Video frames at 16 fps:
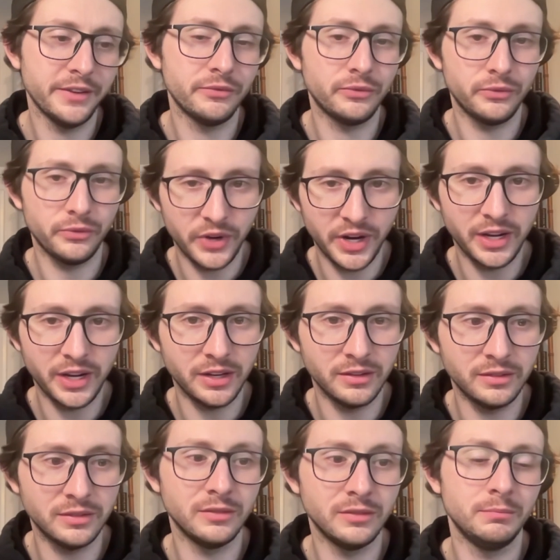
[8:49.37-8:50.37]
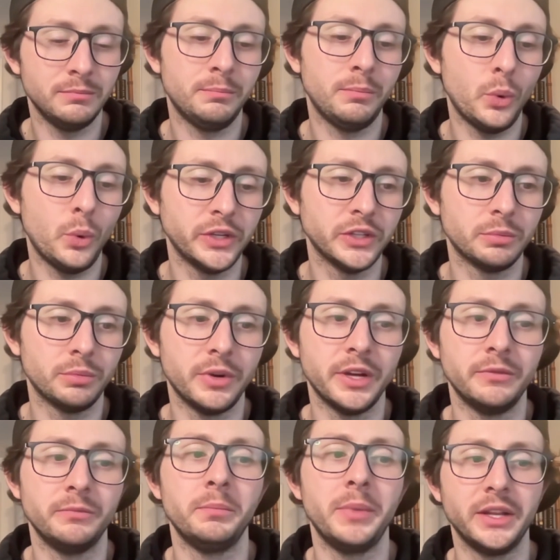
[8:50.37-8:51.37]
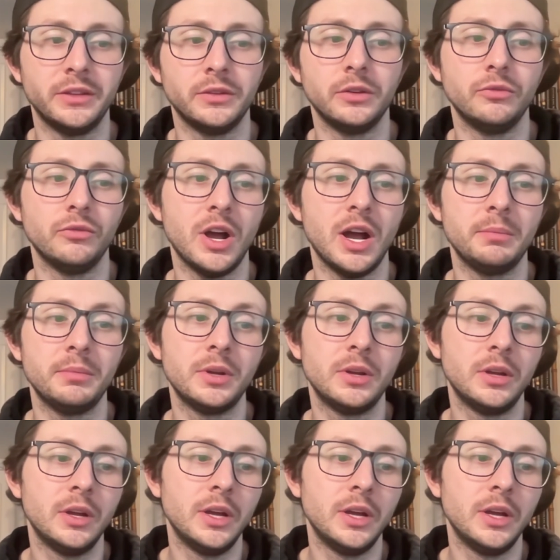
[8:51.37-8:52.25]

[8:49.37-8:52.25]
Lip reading: freaking point spread bet to drop.